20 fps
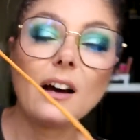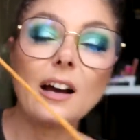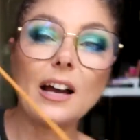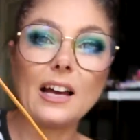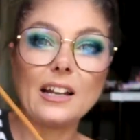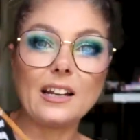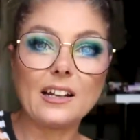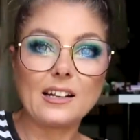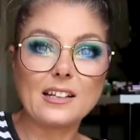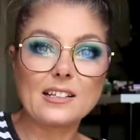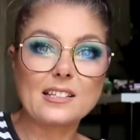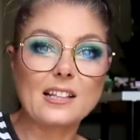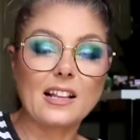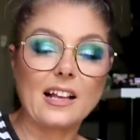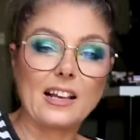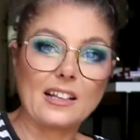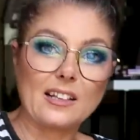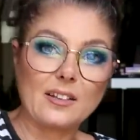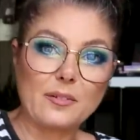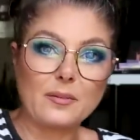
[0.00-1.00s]
And it is
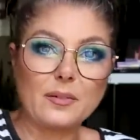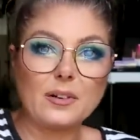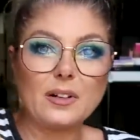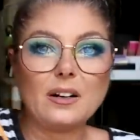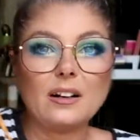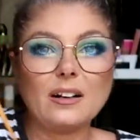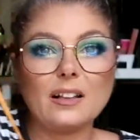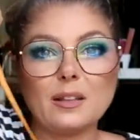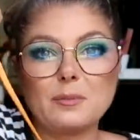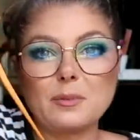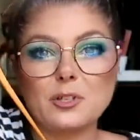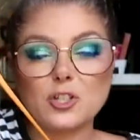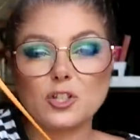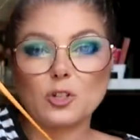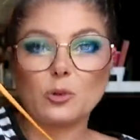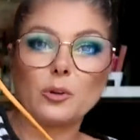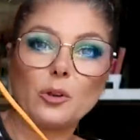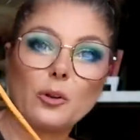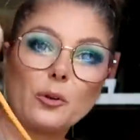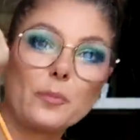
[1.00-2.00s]
like, oh, let me
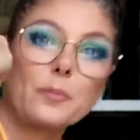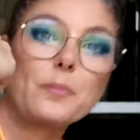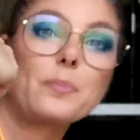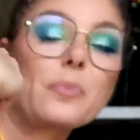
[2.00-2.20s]
show you.